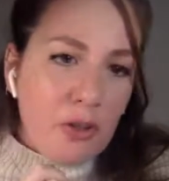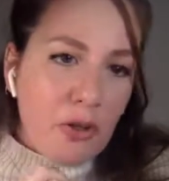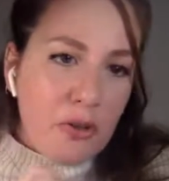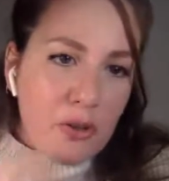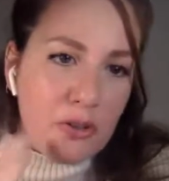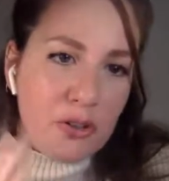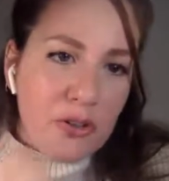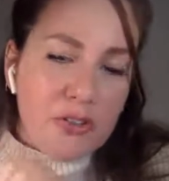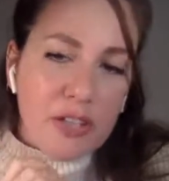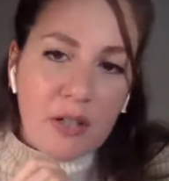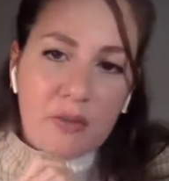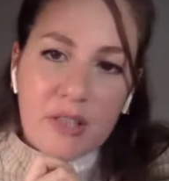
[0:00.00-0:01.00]
you know, the third
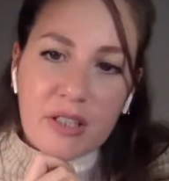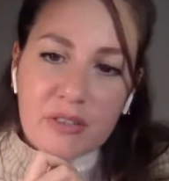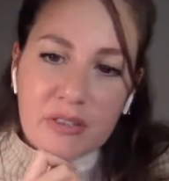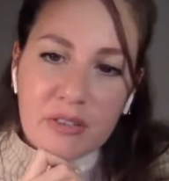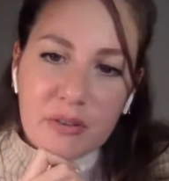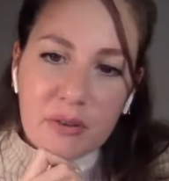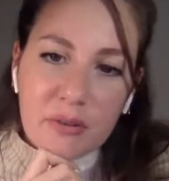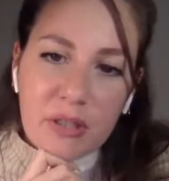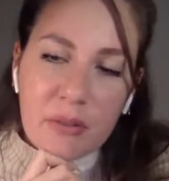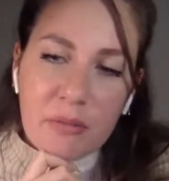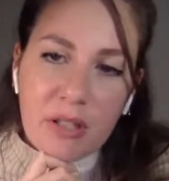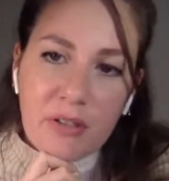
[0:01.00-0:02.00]
time that you
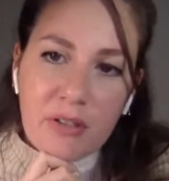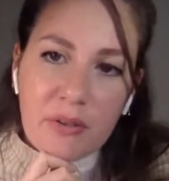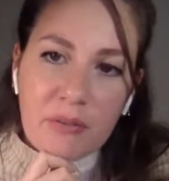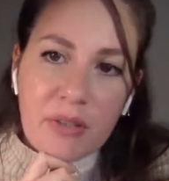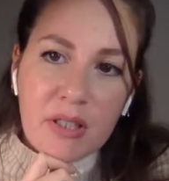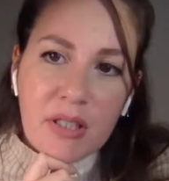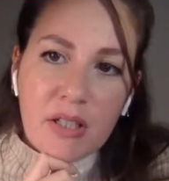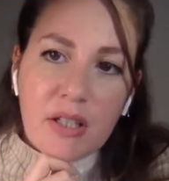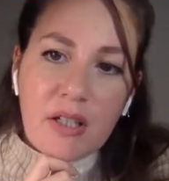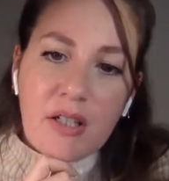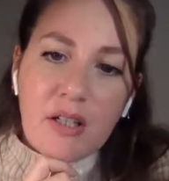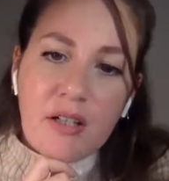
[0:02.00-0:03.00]
email them,
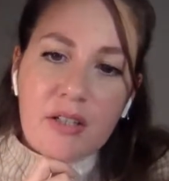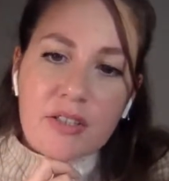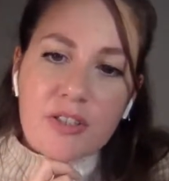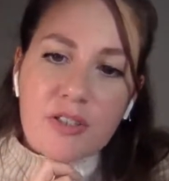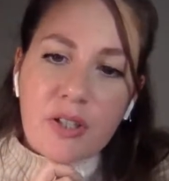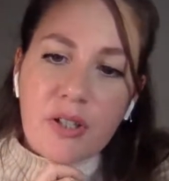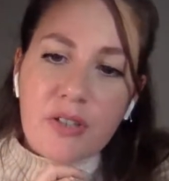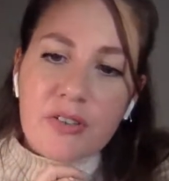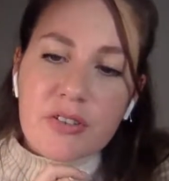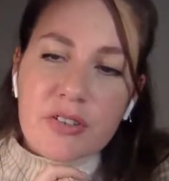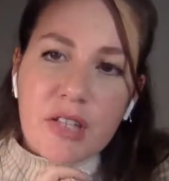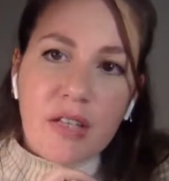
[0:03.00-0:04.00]
start
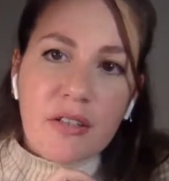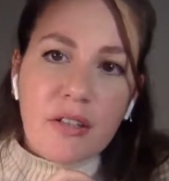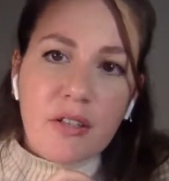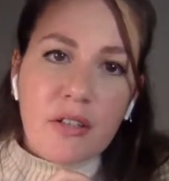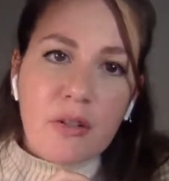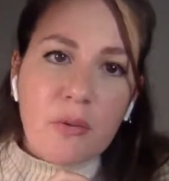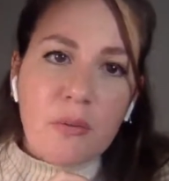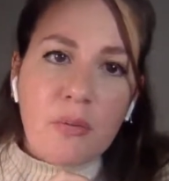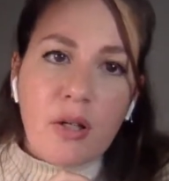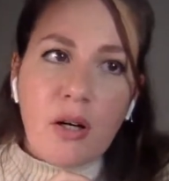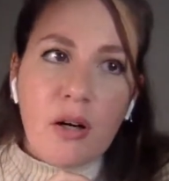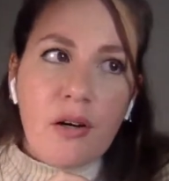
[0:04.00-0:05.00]
sending
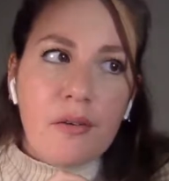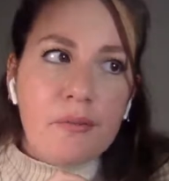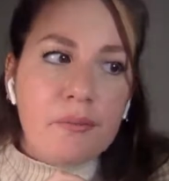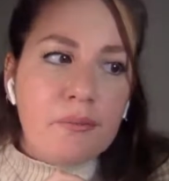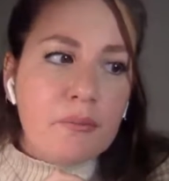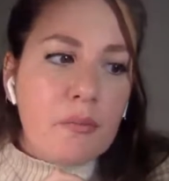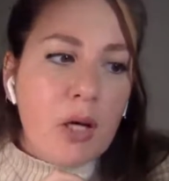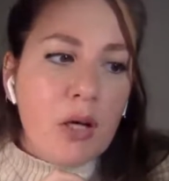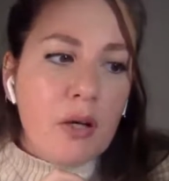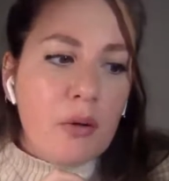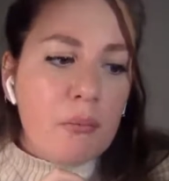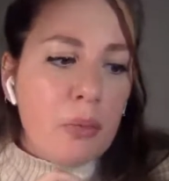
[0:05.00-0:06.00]
them
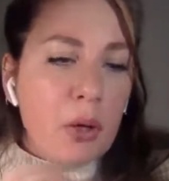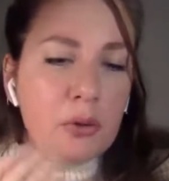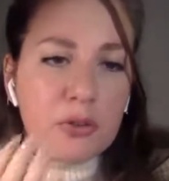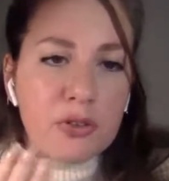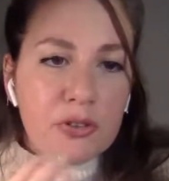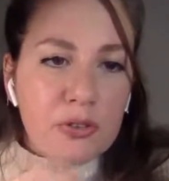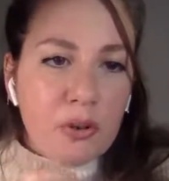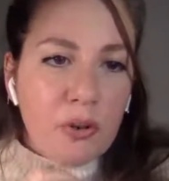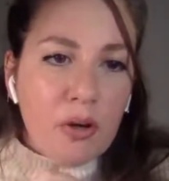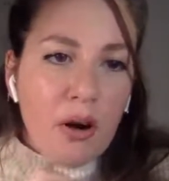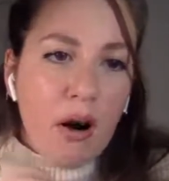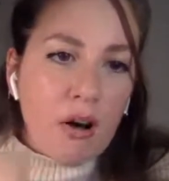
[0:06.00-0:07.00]
posts
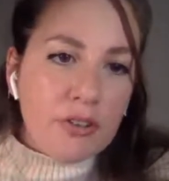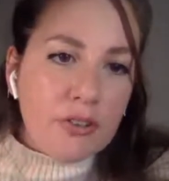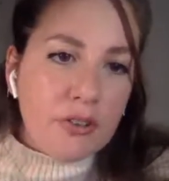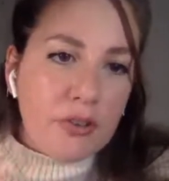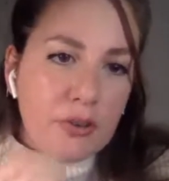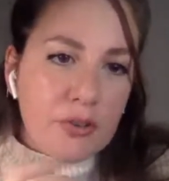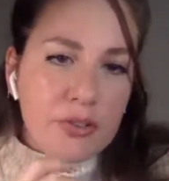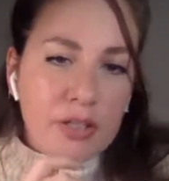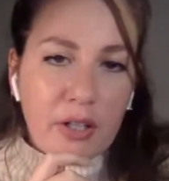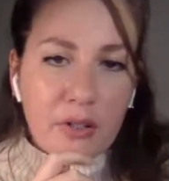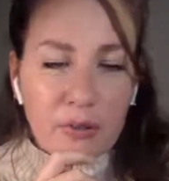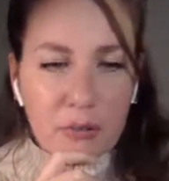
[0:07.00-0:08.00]
or articles
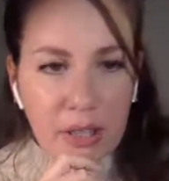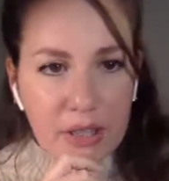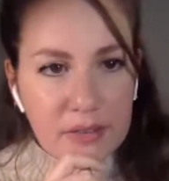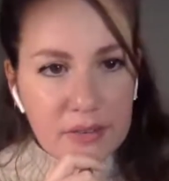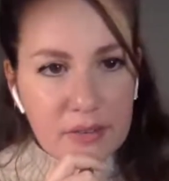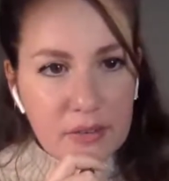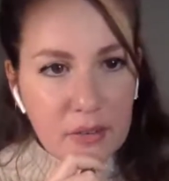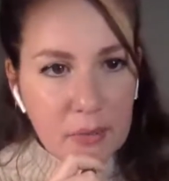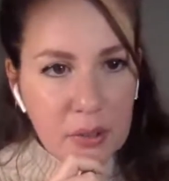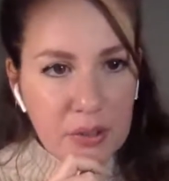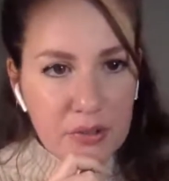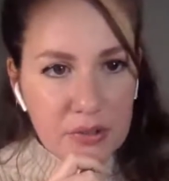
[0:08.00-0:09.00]
that you write
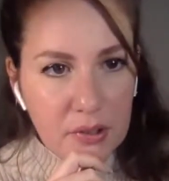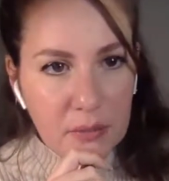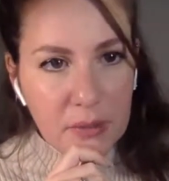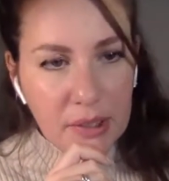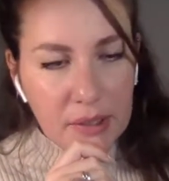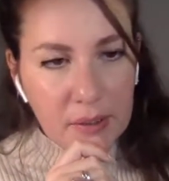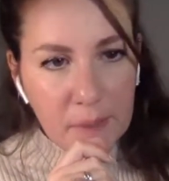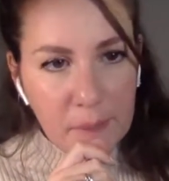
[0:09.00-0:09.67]
about the topic.